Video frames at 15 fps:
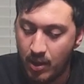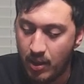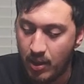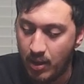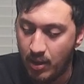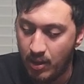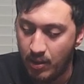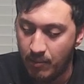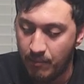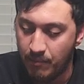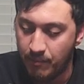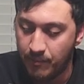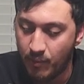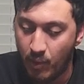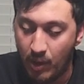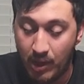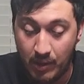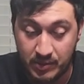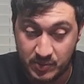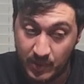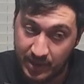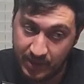um, while I
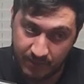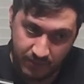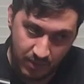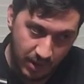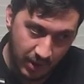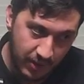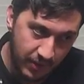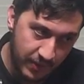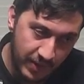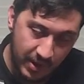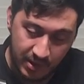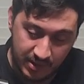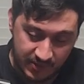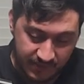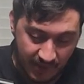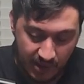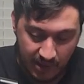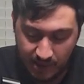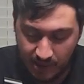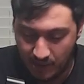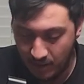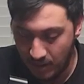was waiting for another thing. It's finally
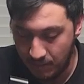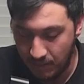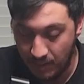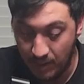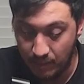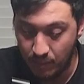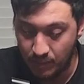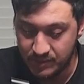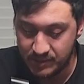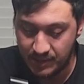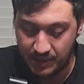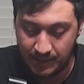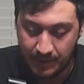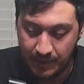here, but we'll see.